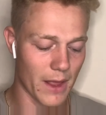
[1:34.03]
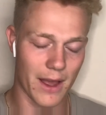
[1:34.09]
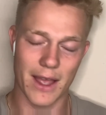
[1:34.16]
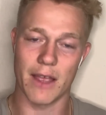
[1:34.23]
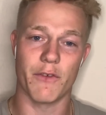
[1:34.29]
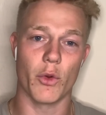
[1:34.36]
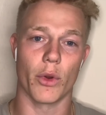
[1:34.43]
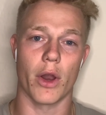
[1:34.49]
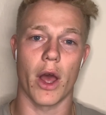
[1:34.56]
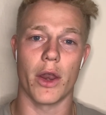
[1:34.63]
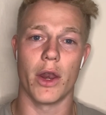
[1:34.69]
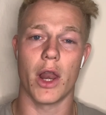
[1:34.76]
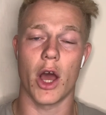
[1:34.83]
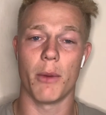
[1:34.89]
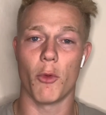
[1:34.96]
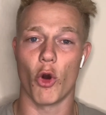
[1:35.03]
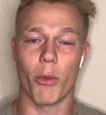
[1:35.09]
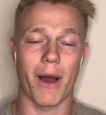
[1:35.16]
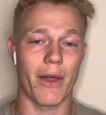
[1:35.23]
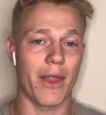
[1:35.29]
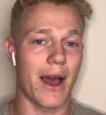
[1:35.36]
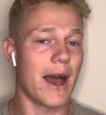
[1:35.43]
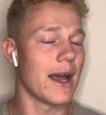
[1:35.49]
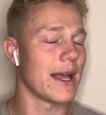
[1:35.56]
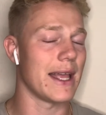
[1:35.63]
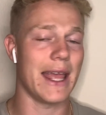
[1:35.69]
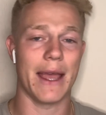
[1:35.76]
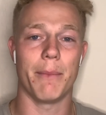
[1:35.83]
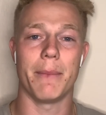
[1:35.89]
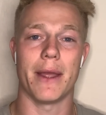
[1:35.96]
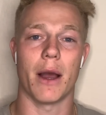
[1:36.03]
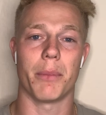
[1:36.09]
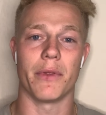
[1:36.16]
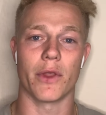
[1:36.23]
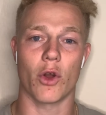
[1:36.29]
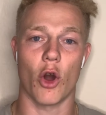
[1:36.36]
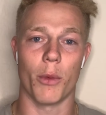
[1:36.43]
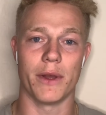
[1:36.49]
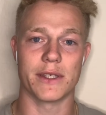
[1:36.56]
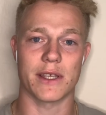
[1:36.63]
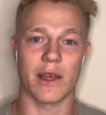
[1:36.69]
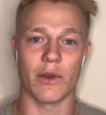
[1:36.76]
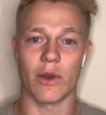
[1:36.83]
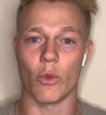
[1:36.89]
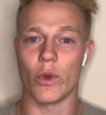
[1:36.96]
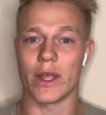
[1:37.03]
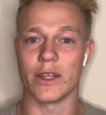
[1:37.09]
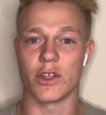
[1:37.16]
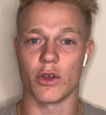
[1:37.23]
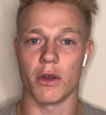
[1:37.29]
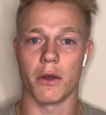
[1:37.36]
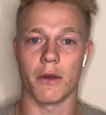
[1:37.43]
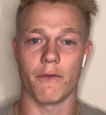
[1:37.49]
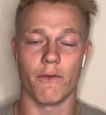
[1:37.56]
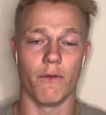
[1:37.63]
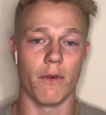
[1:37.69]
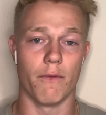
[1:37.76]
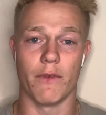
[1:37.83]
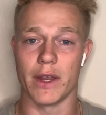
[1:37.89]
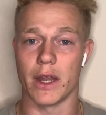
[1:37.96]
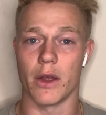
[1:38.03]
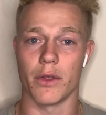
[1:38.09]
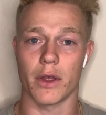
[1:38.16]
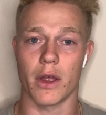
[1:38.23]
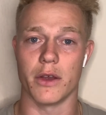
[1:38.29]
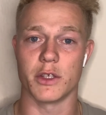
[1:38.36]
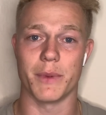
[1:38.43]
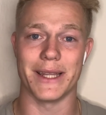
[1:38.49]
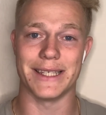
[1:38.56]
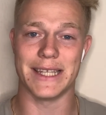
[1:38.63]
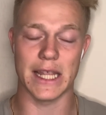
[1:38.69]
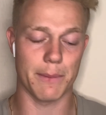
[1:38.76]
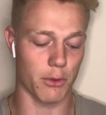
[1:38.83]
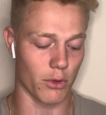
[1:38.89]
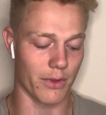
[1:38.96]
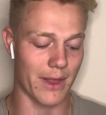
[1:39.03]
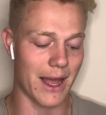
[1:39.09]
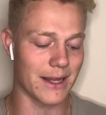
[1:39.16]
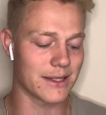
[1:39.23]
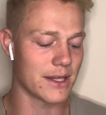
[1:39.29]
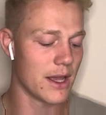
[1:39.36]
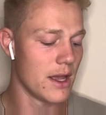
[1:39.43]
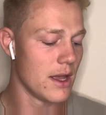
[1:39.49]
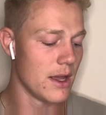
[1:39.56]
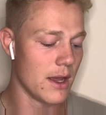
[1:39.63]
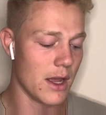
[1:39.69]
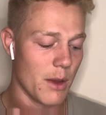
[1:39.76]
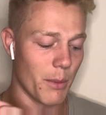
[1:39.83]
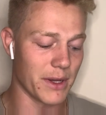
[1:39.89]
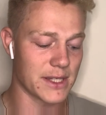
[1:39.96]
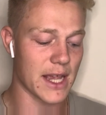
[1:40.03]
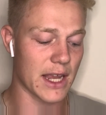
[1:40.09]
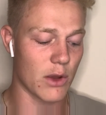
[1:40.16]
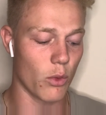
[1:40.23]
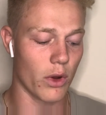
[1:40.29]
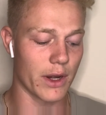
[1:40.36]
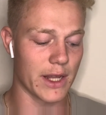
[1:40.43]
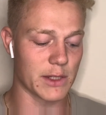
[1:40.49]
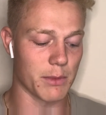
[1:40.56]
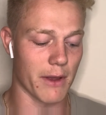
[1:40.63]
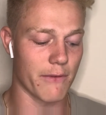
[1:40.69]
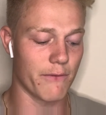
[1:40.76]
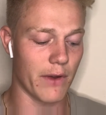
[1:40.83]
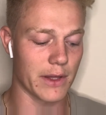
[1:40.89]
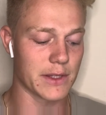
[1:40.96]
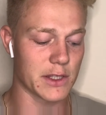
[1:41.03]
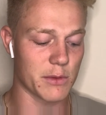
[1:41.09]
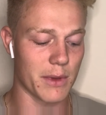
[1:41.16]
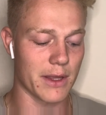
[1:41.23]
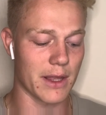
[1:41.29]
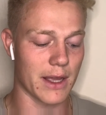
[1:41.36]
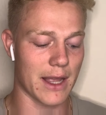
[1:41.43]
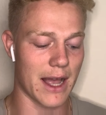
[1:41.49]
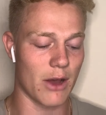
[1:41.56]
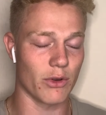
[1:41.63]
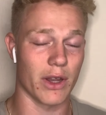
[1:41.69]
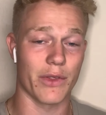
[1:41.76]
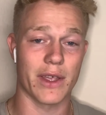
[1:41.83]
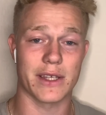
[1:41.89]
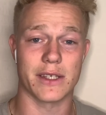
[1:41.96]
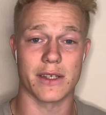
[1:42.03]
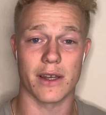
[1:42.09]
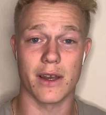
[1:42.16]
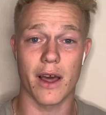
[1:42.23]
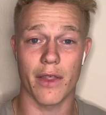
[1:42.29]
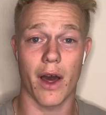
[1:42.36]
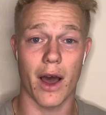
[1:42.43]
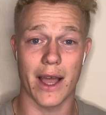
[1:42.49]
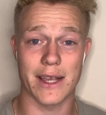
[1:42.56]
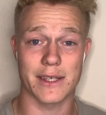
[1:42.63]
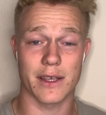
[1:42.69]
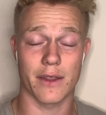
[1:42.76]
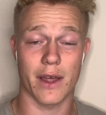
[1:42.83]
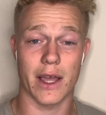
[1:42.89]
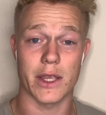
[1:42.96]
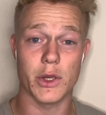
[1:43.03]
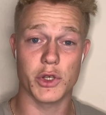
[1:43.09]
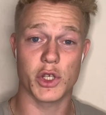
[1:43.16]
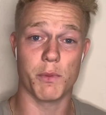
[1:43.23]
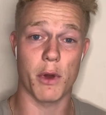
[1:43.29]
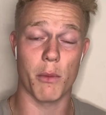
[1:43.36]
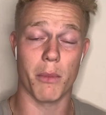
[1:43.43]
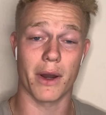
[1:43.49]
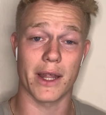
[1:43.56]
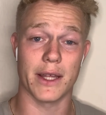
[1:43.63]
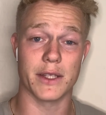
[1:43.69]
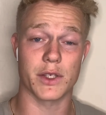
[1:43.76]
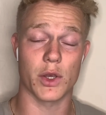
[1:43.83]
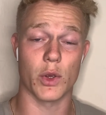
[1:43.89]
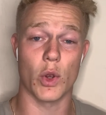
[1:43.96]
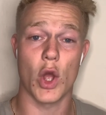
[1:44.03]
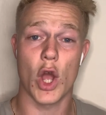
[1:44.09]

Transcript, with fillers: if you want to learn more about that, hit me up in the comments and we can do a video that goes a bit deeper on that. My second one is my Fundsmith account. Now this is another ISA that I used to put money into,